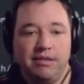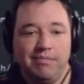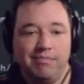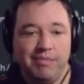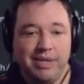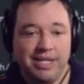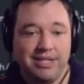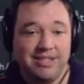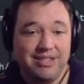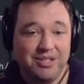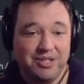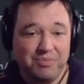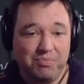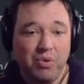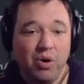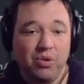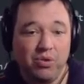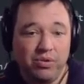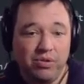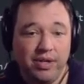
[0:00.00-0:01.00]
means the
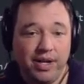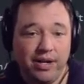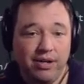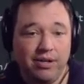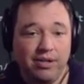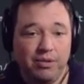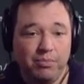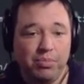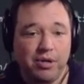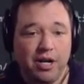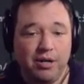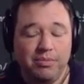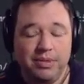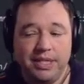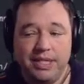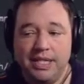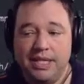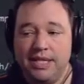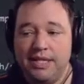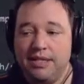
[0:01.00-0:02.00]
smaller layer you probably
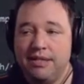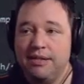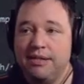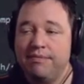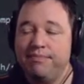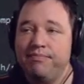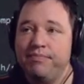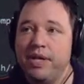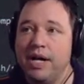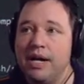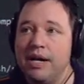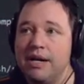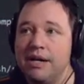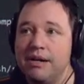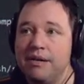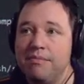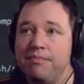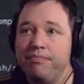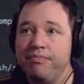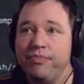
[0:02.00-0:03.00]
need.
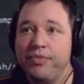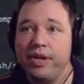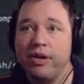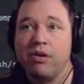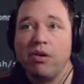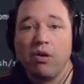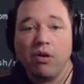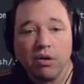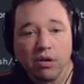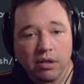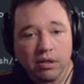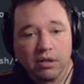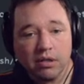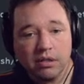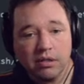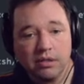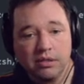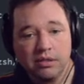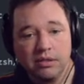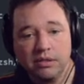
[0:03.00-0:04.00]
There are
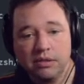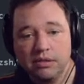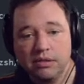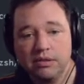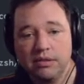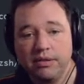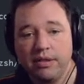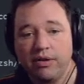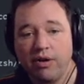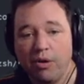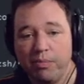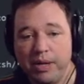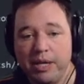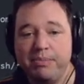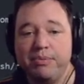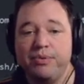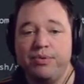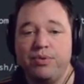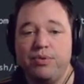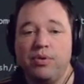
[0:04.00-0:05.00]

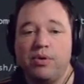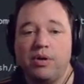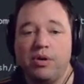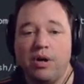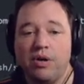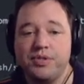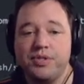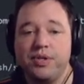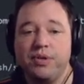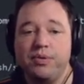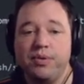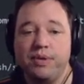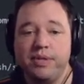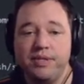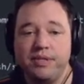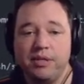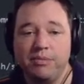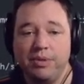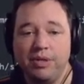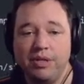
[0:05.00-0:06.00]
people who are also in
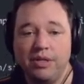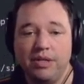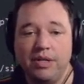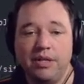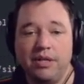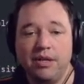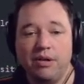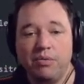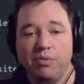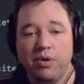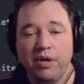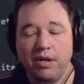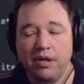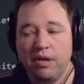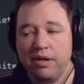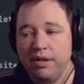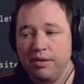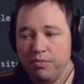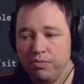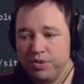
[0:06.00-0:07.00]
this community that are working
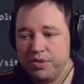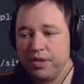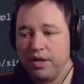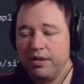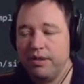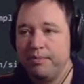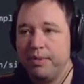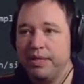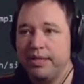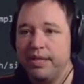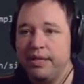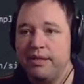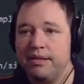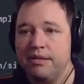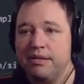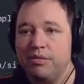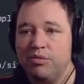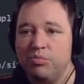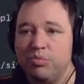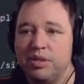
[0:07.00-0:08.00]
on it. We'll talk about that in a
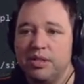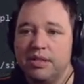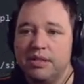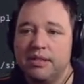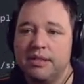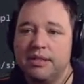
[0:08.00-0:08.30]
little bit.